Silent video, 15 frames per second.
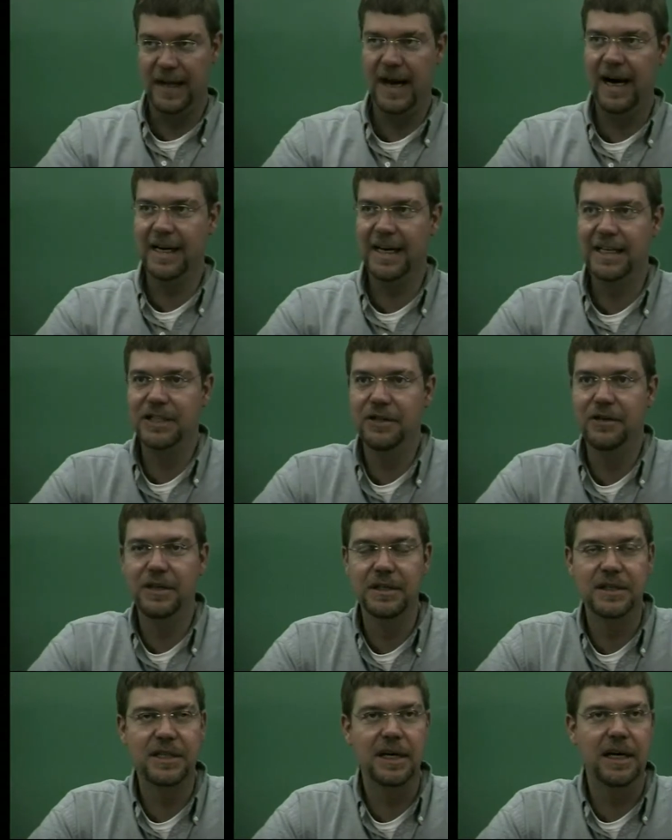I guess you
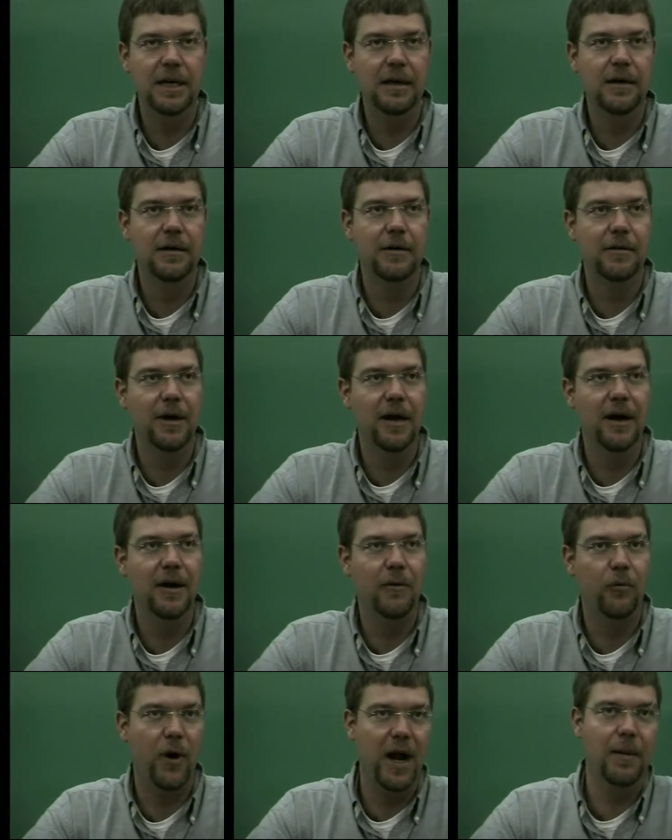can say,
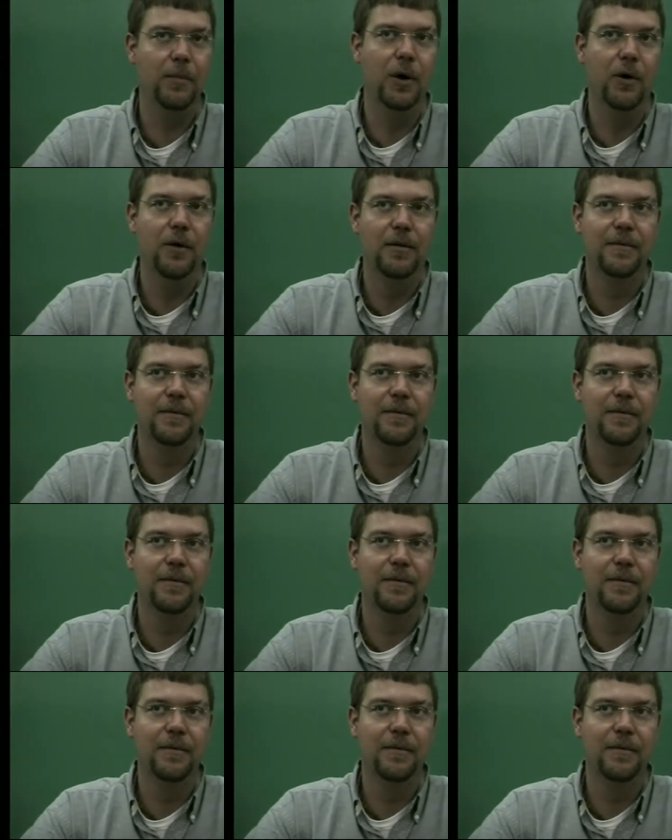uh, Rambo.